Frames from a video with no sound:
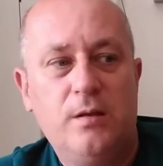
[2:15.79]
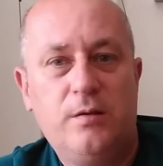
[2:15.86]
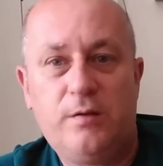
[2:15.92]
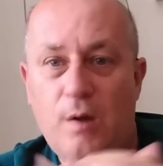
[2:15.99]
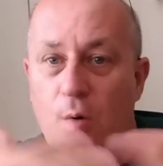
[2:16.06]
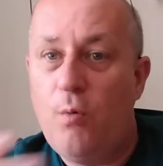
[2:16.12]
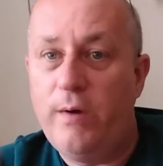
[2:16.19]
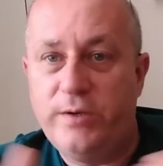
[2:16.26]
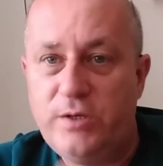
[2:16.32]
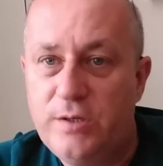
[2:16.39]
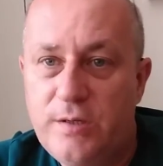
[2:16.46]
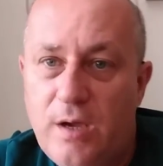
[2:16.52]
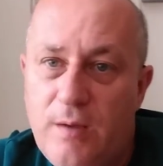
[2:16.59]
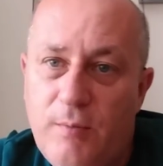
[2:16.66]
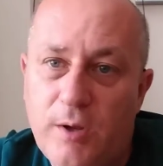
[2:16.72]
Don't waste your
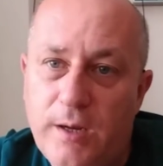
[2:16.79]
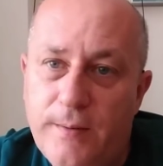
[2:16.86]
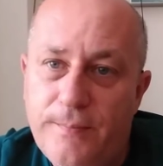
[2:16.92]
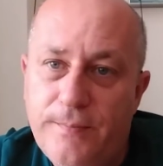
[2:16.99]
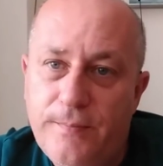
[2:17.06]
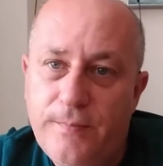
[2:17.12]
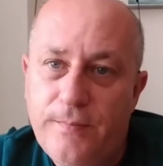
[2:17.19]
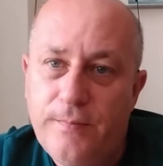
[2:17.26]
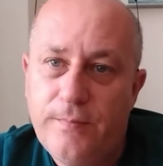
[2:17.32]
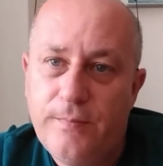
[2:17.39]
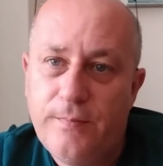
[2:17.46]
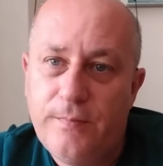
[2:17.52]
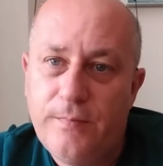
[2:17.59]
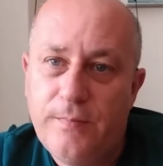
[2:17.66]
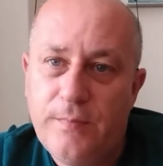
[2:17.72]
time on it.
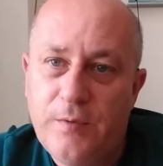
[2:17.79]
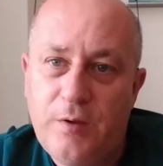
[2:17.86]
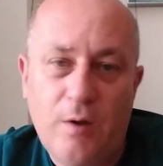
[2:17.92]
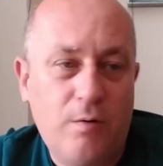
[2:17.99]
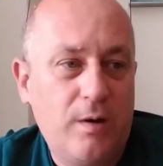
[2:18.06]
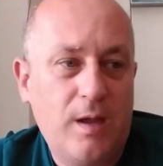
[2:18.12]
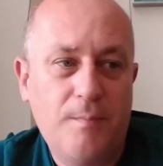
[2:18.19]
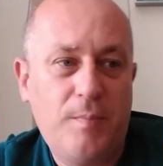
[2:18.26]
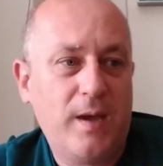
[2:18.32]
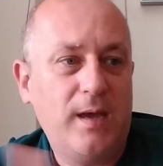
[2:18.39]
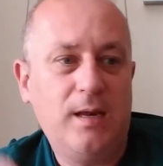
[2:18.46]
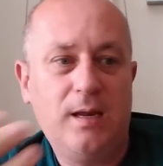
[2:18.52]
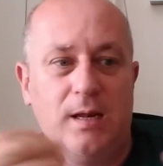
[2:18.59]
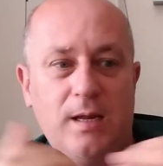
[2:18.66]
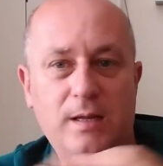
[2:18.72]
Don't get
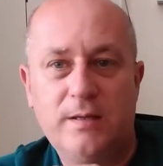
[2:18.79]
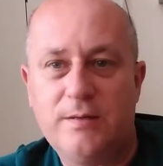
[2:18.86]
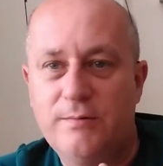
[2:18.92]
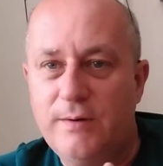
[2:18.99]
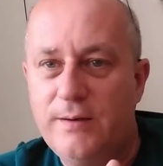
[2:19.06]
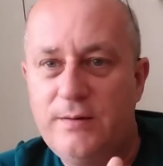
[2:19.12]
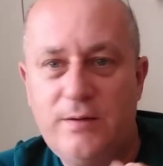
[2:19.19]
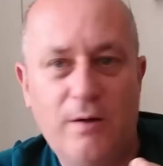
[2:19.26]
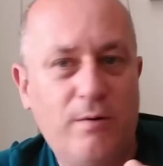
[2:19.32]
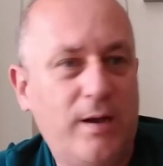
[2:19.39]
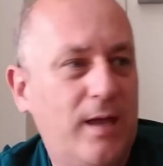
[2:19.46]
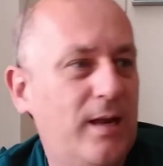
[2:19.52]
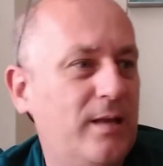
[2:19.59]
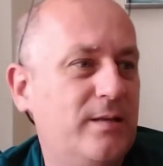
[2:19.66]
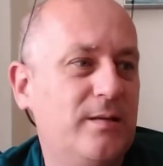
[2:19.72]
baited into it. Don't
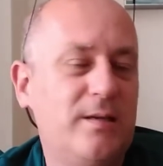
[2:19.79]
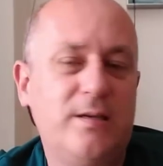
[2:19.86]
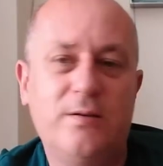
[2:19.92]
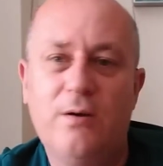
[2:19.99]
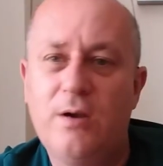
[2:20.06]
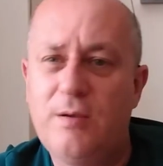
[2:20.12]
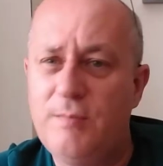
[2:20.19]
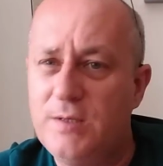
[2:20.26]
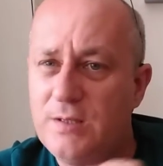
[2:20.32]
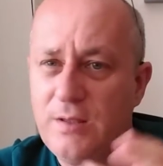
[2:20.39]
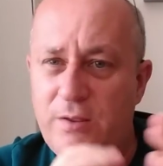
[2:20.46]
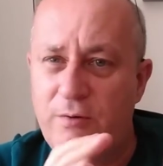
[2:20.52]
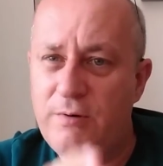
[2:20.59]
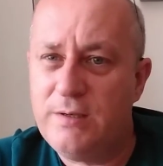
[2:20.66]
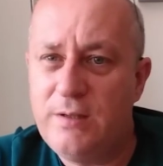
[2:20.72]
get into these arguments.
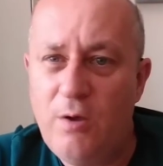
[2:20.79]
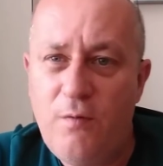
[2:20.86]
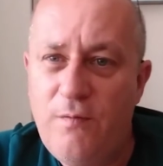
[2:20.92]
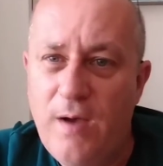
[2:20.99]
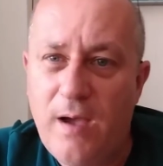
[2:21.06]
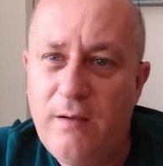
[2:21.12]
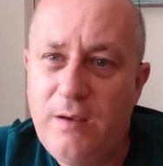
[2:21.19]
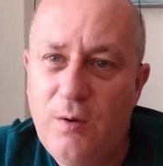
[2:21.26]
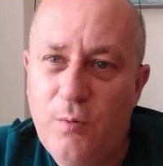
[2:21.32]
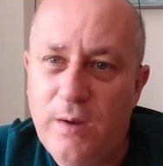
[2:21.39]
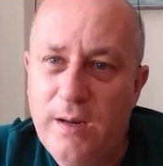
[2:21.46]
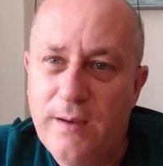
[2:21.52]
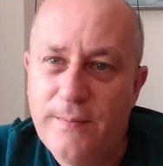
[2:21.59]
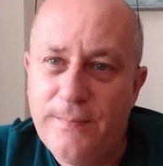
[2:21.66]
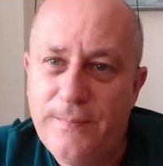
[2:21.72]
There is no value in
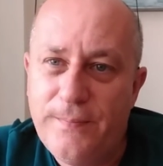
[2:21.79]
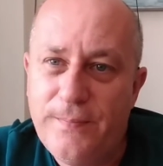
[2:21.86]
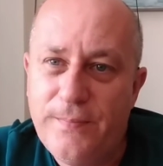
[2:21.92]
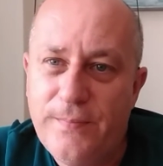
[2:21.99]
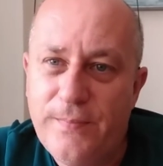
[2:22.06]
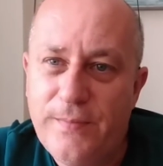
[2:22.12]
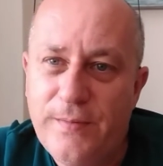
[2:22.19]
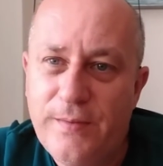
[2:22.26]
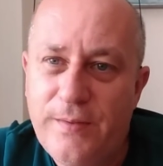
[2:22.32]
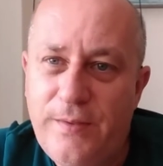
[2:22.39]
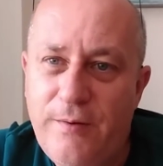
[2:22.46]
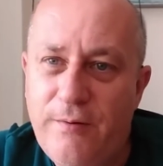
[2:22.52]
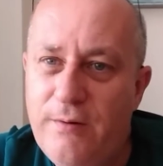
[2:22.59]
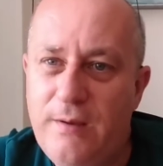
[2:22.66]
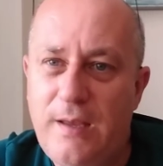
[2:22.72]
it.
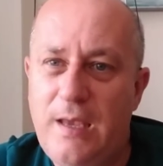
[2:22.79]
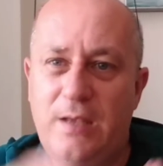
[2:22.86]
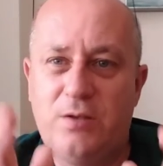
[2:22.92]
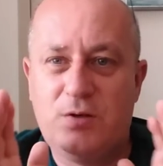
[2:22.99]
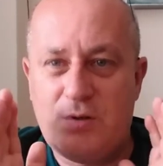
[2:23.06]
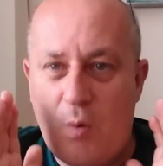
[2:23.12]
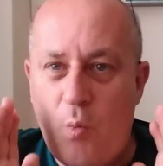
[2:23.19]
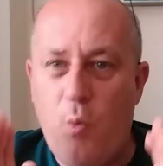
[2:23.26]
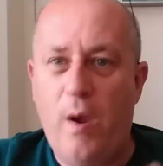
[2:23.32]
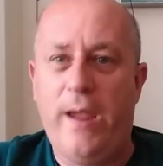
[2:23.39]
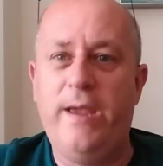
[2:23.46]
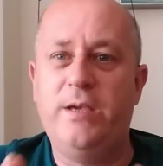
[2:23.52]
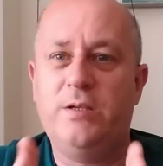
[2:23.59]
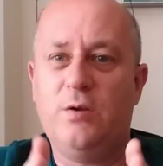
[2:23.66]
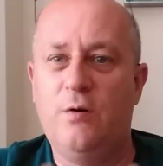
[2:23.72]
There, it's a
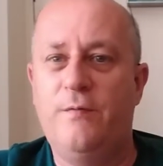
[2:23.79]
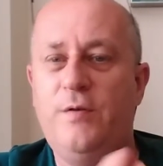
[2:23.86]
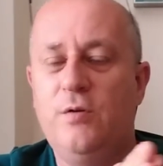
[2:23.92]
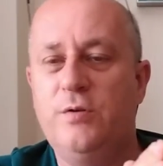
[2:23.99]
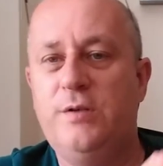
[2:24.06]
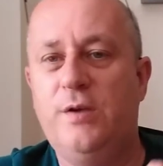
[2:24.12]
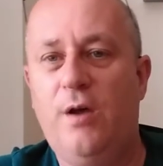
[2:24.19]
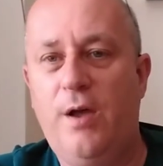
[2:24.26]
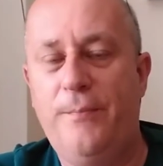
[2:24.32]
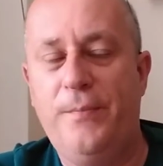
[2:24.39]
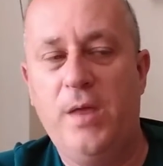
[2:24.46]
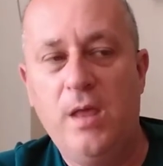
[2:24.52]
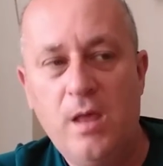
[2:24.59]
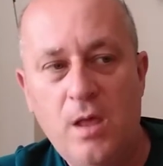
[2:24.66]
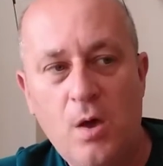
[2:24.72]
waste of your time.
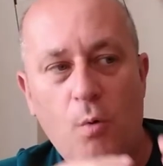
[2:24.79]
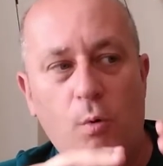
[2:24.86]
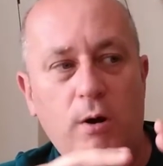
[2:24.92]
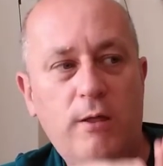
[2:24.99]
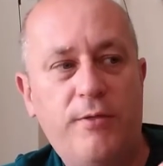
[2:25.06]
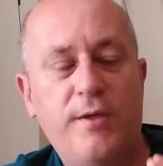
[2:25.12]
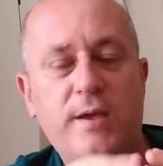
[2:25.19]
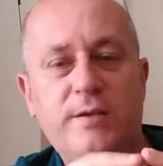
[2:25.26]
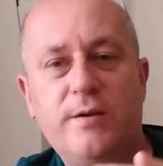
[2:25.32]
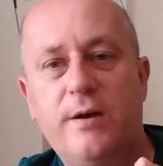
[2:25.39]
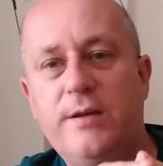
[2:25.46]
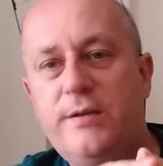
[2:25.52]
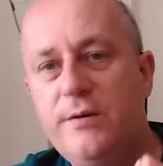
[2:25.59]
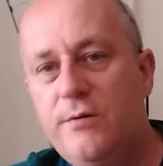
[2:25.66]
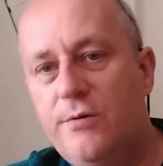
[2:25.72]
One of the things I
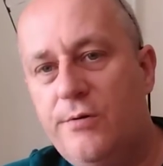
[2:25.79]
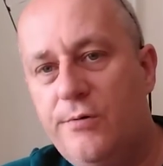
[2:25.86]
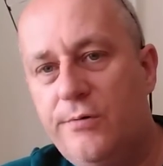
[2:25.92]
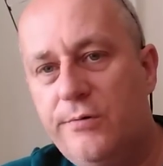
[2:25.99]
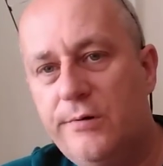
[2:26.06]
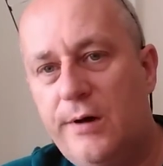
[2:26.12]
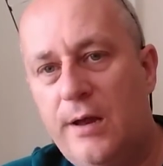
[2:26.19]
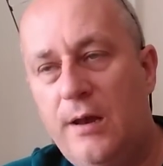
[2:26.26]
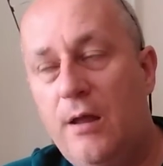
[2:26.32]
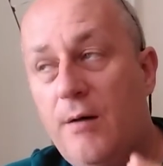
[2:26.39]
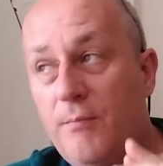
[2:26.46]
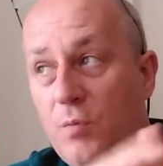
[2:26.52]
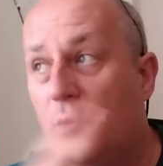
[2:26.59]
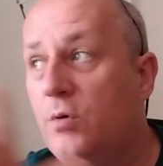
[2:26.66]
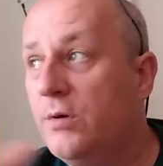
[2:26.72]
do a lot
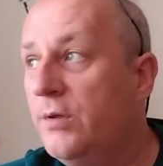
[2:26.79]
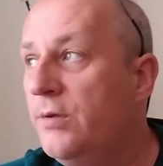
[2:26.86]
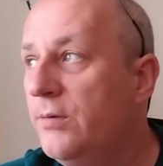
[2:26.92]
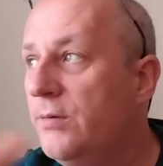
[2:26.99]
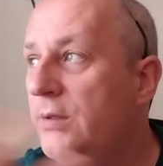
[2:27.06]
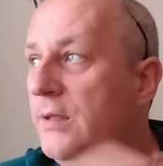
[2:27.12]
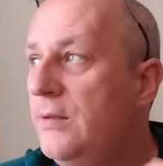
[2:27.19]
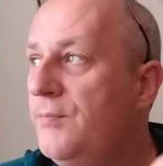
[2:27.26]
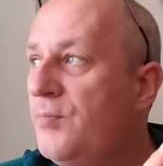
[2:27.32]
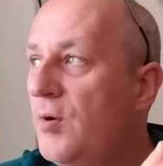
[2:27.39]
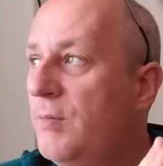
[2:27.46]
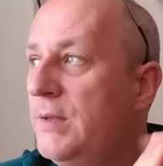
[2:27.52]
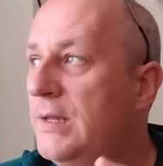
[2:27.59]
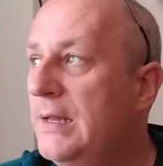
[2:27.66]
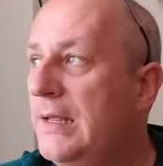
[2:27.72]
more, eh,
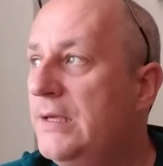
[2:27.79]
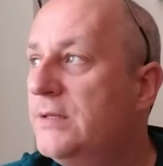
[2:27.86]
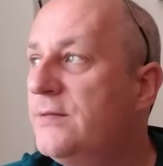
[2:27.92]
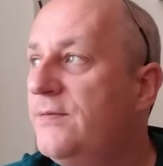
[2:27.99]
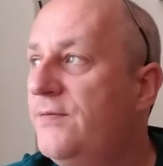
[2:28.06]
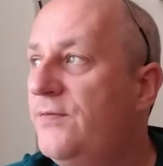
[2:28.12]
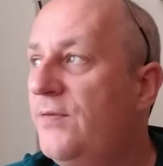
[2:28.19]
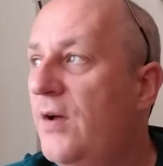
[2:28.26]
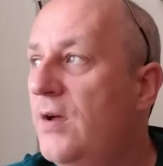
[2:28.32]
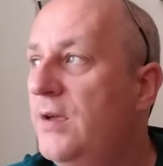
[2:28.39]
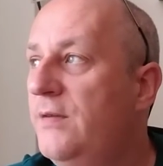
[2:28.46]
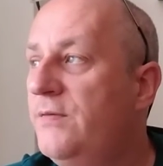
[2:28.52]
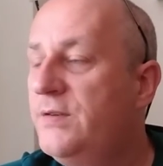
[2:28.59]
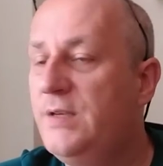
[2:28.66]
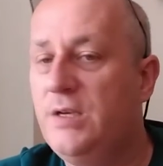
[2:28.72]
probably in the last
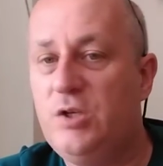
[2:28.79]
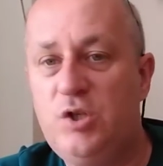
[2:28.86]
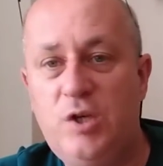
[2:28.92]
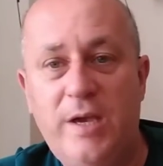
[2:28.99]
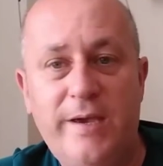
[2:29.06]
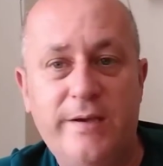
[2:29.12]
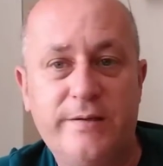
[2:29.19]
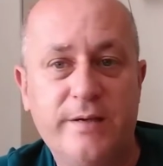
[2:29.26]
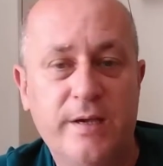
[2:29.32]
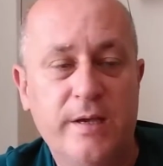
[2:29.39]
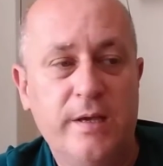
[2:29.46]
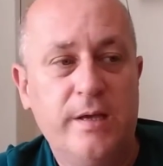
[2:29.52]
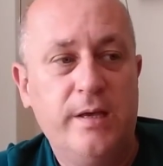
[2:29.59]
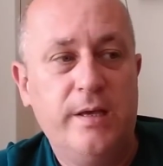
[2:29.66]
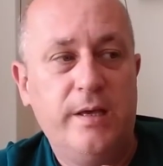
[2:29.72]
five, six years,
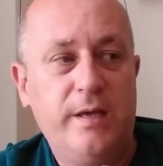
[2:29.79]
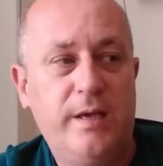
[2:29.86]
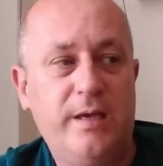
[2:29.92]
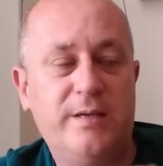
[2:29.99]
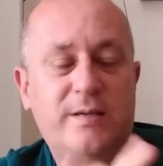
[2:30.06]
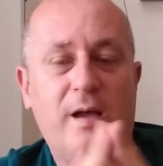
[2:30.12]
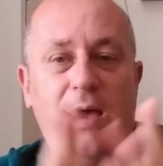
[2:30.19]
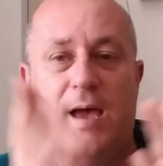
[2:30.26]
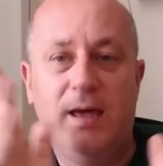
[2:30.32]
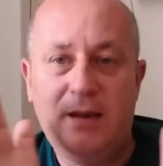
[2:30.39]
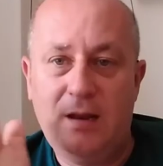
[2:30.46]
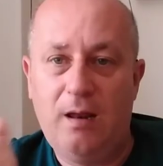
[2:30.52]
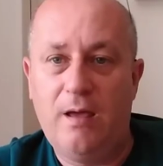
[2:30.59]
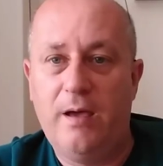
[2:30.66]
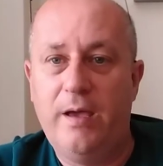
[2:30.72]
is I
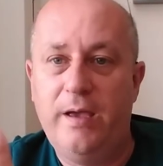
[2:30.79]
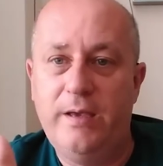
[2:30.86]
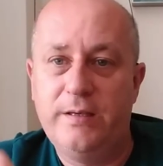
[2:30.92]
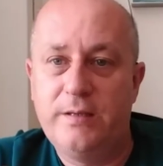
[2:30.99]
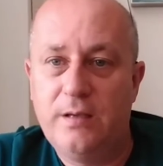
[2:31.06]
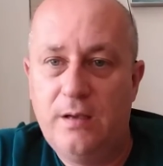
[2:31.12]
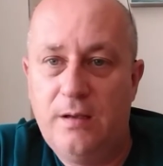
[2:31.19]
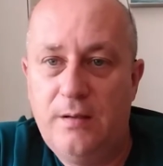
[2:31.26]
analyze